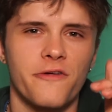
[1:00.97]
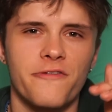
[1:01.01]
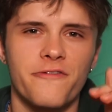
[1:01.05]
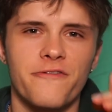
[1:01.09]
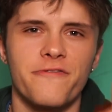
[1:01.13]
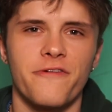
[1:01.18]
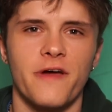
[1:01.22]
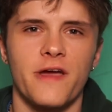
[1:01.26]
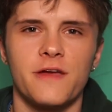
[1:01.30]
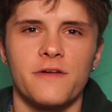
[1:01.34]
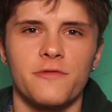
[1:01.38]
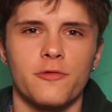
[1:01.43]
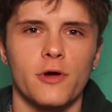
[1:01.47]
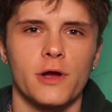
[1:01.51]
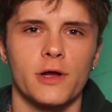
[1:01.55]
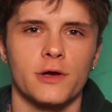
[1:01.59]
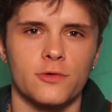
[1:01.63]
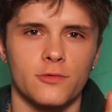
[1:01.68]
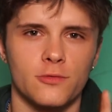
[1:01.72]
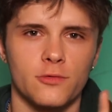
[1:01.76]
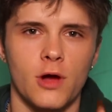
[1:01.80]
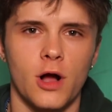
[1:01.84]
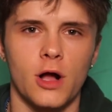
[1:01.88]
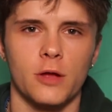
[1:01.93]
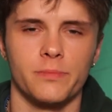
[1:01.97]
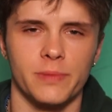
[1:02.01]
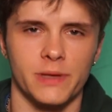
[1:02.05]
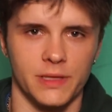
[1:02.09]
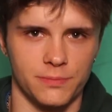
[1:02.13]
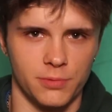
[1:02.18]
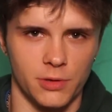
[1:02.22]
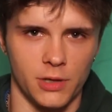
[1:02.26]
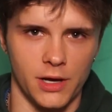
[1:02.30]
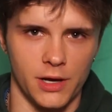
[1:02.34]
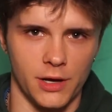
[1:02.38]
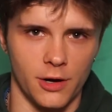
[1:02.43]
favorite rugby
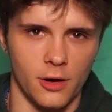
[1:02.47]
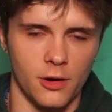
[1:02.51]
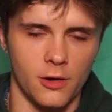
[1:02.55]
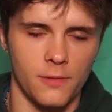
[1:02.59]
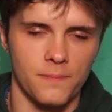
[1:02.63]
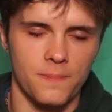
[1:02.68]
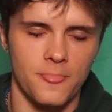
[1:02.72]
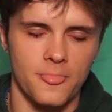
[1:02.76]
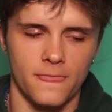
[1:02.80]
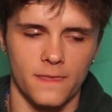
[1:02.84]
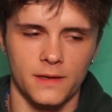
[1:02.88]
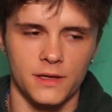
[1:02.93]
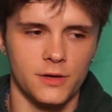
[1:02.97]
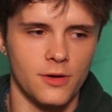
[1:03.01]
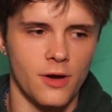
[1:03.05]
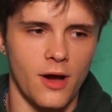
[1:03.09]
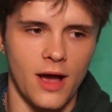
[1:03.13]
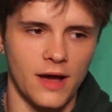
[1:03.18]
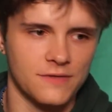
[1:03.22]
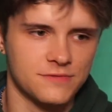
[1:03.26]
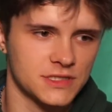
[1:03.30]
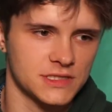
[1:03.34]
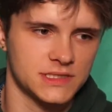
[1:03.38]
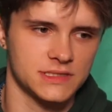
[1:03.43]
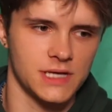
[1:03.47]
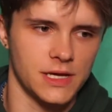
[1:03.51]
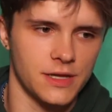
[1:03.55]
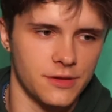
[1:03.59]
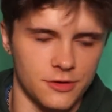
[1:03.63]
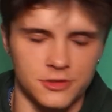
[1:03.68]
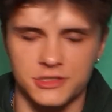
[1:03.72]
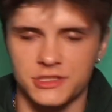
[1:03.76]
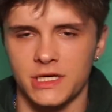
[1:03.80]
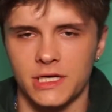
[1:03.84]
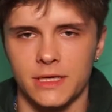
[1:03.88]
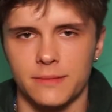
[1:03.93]
player. You don't have to say
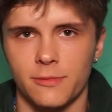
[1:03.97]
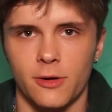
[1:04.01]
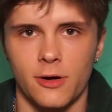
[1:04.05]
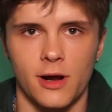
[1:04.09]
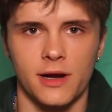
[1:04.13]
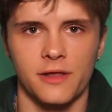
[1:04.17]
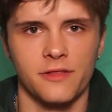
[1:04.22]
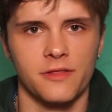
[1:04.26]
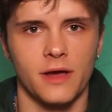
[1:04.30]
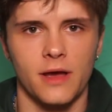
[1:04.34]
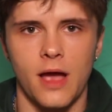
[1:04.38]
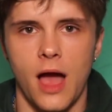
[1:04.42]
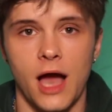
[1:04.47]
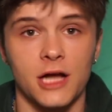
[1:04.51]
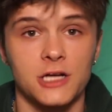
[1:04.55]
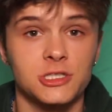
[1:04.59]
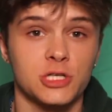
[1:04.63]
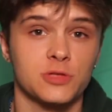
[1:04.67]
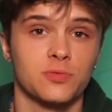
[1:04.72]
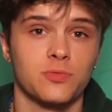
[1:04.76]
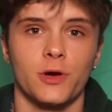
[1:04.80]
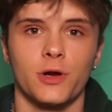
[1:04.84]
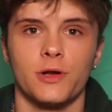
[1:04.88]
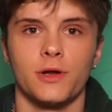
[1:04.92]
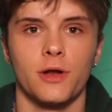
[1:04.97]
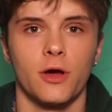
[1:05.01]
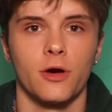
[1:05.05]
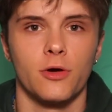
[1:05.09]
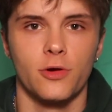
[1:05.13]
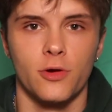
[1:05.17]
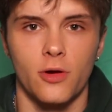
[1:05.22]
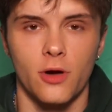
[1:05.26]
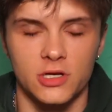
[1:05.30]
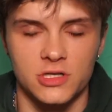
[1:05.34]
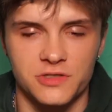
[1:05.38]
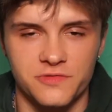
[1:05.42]
their team or anything. I just want to know
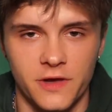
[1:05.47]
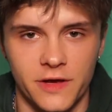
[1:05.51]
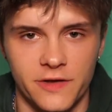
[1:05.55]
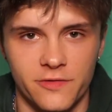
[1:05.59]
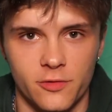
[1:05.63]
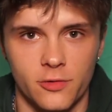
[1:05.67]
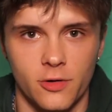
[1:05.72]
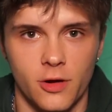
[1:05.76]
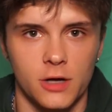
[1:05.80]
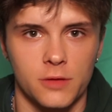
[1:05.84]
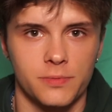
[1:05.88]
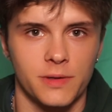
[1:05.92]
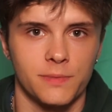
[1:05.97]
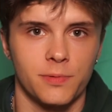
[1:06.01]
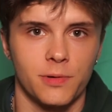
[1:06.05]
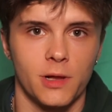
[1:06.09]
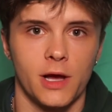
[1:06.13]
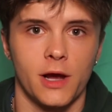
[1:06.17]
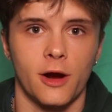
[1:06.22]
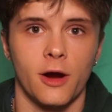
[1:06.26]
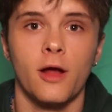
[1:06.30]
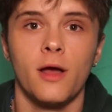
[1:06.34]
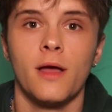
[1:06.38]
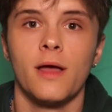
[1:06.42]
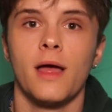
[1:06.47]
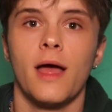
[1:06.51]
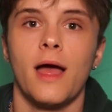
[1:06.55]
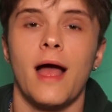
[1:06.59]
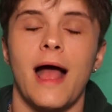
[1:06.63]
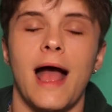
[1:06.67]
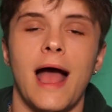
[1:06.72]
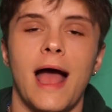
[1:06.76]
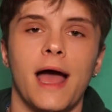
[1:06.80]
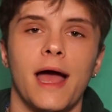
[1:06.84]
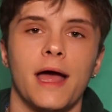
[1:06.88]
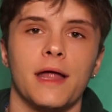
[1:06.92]
your all's favorite rugby player.
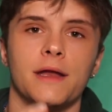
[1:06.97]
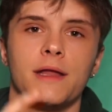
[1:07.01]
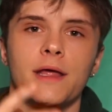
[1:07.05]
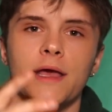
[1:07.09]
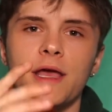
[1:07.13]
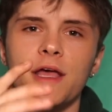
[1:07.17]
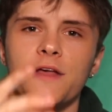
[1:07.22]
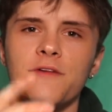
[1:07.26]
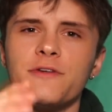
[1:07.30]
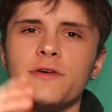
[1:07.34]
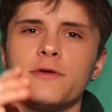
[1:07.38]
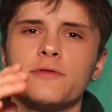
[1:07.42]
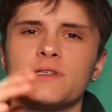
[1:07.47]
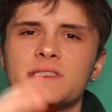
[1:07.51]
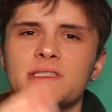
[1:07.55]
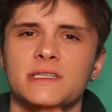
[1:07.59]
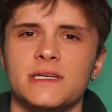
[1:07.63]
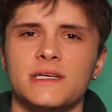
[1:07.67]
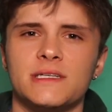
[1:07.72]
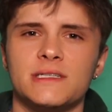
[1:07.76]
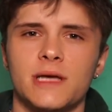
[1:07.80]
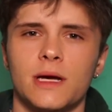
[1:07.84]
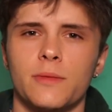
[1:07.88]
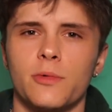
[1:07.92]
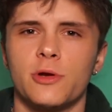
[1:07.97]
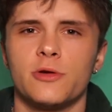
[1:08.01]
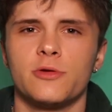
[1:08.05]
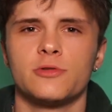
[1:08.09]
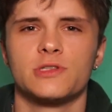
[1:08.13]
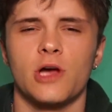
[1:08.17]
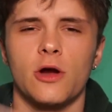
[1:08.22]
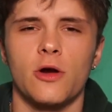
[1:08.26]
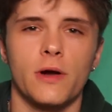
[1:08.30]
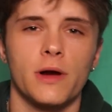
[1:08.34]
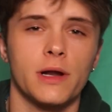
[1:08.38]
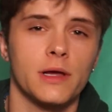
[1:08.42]
And if you see someone who's
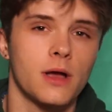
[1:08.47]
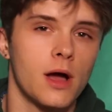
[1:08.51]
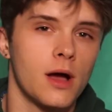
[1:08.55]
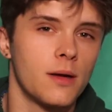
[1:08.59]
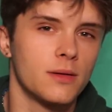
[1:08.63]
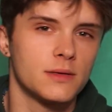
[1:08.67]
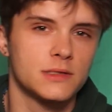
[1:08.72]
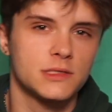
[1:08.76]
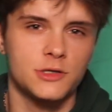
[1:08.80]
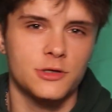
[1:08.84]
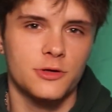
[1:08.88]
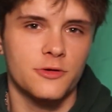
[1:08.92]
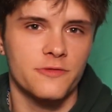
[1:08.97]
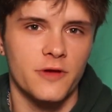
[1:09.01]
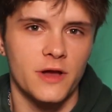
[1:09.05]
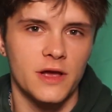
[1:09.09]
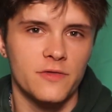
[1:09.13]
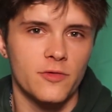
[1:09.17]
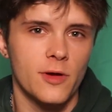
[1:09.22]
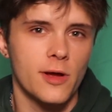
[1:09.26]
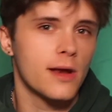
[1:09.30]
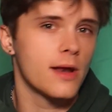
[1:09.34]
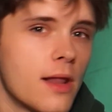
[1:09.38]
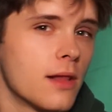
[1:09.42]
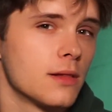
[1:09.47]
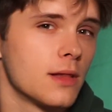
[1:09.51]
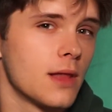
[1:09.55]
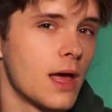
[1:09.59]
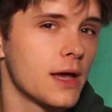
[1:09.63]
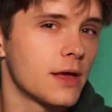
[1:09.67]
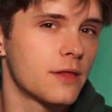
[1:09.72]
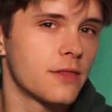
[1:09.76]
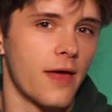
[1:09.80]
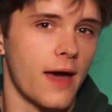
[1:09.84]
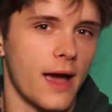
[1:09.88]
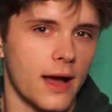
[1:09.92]
already commented your favorite,
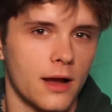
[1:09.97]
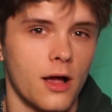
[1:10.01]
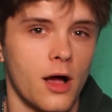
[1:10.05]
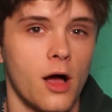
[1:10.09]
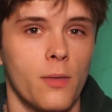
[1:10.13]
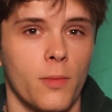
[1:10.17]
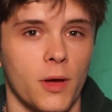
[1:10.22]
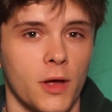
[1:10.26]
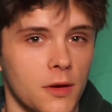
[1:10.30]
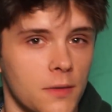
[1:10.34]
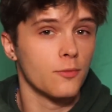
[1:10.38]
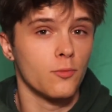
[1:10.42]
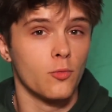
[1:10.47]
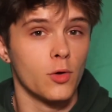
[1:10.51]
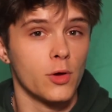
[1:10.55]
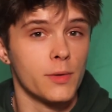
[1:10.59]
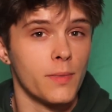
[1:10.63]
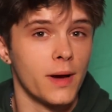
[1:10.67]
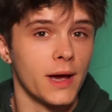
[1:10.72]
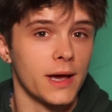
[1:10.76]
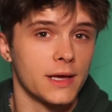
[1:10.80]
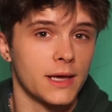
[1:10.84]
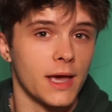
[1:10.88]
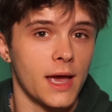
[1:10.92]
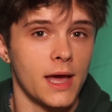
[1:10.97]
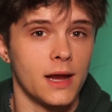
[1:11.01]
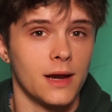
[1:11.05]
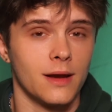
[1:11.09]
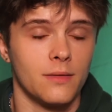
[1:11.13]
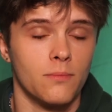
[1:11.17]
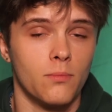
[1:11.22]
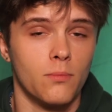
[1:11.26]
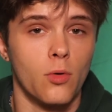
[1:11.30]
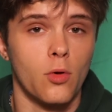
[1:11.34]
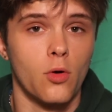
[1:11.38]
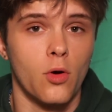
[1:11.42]
like that comment. We might get
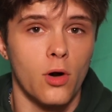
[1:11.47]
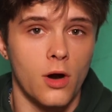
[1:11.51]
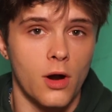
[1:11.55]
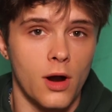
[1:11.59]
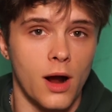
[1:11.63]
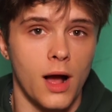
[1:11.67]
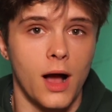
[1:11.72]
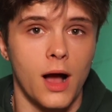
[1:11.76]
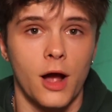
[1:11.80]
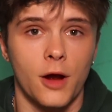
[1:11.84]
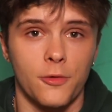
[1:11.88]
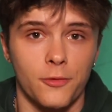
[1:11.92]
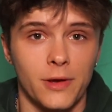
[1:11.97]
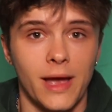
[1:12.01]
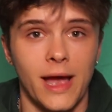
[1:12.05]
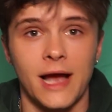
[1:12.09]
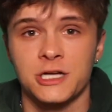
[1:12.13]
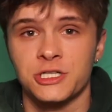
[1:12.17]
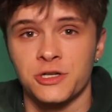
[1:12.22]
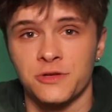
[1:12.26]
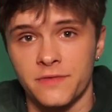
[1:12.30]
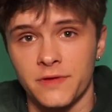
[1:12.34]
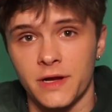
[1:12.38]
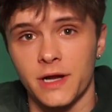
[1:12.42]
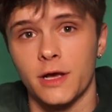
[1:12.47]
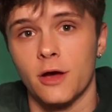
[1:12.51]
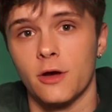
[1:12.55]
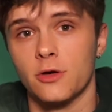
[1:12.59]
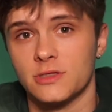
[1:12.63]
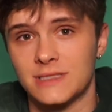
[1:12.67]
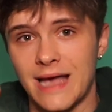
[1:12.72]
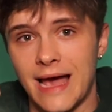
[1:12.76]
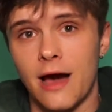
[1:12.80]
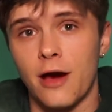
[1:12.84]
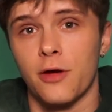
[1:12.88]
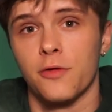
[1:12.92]
more reaction
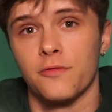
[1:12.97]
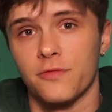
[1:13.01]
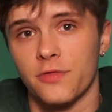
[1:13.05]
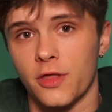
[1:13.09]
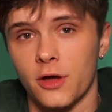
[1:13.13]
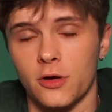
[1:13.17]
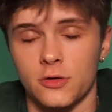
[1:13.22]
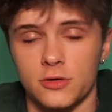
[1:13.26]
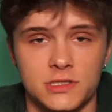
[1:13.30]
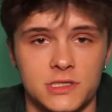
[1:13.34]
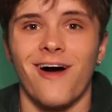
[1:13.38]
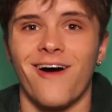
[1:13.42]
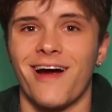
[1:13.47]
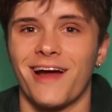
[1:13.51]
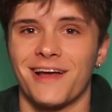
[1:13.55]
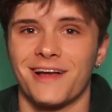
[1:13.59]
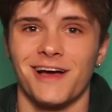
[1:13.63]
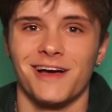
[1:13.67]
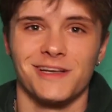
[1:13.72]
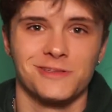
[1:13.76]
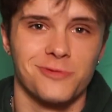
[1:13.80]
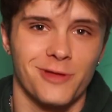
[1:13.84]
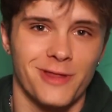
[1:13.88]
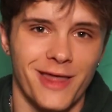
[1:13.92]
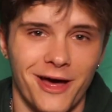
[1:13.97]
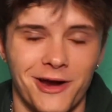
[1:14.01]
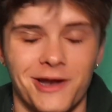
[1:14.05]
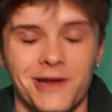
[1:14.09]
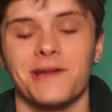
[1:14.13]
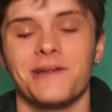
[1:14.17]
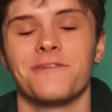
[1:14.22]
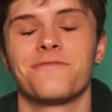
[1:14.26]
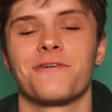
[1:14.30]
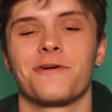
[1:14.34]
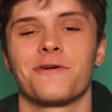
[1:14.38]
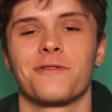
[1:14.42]
videos out of those. All right, guys, without
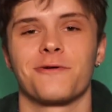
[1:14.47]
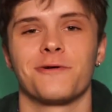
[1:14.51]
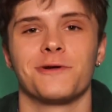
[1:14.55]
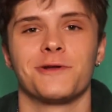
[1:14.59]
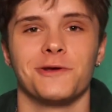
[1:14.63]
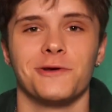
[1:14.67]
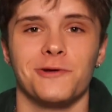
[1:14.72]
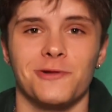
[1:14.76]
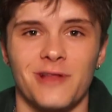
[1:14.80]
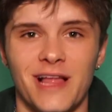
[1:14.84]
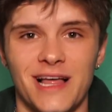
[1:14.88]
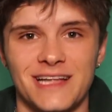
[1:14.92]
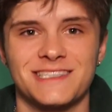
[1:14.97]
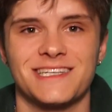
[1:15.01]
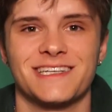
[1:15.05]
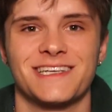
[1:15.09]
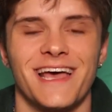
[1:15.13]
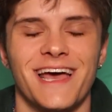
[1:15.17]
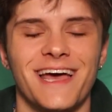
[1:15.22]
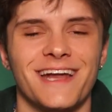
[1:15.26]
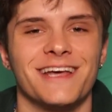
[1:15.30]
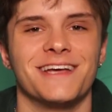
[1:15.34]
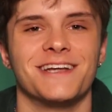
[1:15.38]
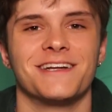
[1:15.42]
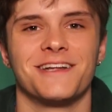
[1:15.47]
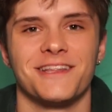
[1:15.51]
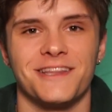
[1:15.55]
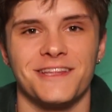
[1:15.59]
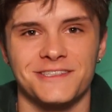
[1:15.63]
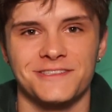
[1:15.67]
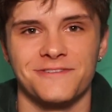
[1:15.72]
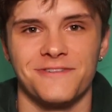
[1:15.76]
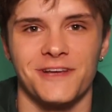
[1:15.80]
any further ado, let's get into this